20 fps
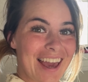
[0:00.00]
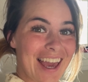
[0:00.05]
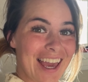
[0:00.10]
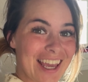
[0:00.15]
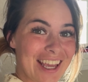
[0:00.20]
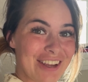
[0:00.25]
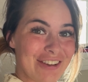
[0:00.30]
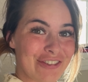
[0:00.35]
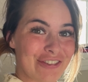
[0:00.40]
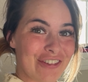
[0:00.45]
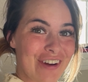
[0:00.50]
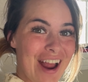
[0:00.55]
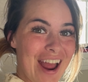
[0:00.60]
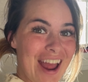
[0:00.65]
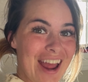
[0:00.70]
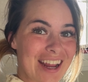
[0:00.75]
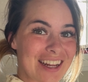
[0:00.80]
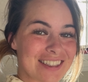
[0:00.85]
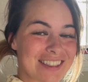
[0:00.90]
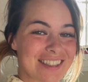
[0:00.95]
Hey
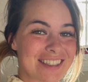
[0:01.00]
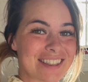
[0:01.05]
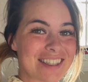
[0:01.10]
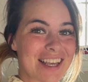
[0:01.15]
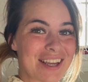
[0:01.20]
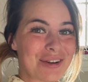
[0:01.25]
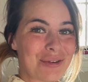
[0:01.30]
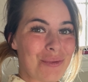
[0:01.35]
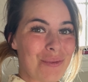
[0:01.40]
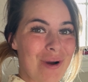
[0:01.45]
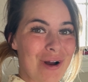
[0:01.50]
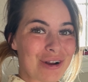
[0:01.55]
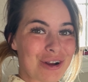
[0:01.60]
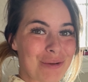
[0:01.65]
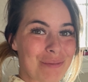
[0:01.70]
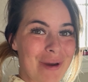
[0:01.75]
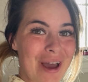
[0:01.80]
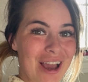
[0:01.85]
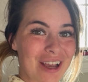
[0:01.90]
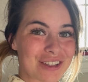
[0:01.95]
friends, and
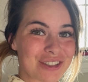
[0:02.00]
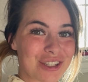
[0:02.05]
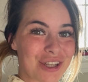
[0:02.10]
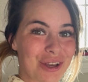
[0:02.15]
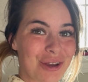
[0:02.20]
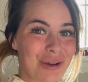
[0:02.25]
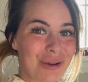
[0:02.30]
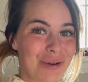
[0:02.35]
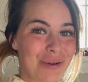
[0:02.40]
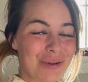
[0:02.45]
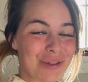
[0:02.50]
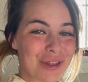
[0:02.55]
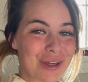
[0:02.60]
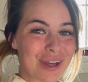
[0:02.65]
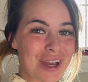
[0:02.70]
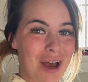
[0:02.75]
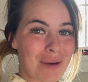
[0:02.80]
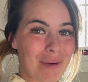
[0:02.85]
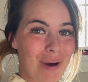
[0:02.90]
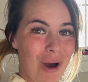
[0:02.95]
welcome back to the
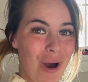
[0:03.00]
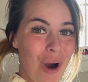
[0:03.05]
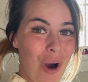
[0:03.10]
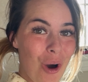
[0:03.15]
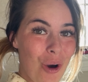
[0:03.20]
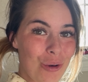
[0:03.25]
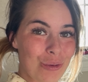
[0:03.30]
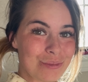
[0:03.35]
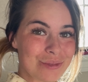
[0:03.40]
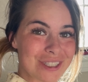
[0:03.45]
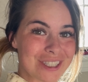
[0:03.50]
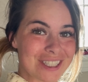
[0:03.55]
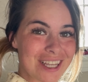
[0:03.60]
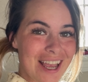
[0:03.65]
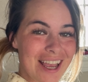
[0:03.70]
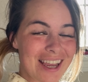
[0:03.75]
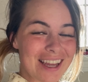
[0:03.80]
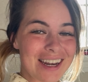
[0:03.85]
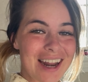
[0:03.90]
Gubba Homestead.